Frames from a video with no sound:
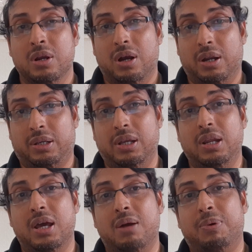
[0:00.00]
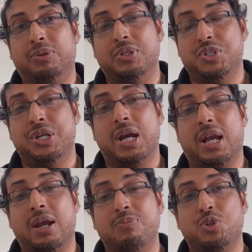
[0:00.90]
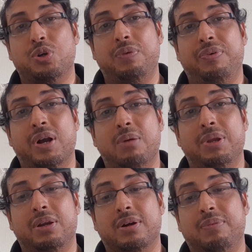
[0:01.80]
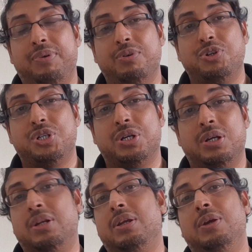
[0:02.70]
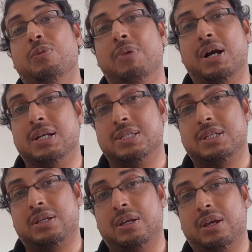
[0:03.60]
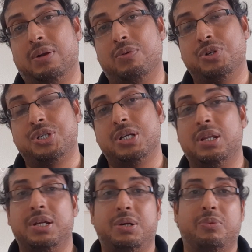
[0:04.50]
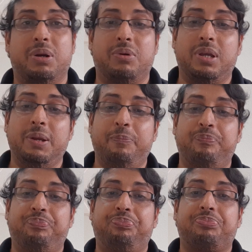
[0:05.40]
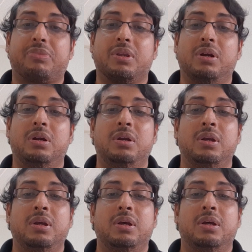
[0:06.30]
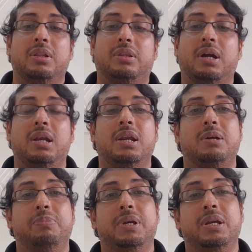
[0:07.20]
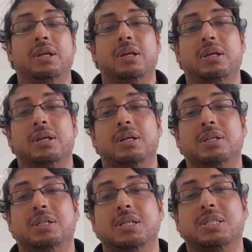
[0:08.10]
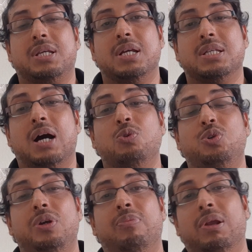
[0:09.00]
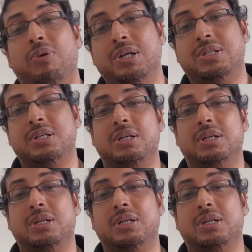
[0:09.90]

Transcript: are clear about this diagram. So if you have any confusion, you may ask a question later on. Okay, then let me discuss how to evaluate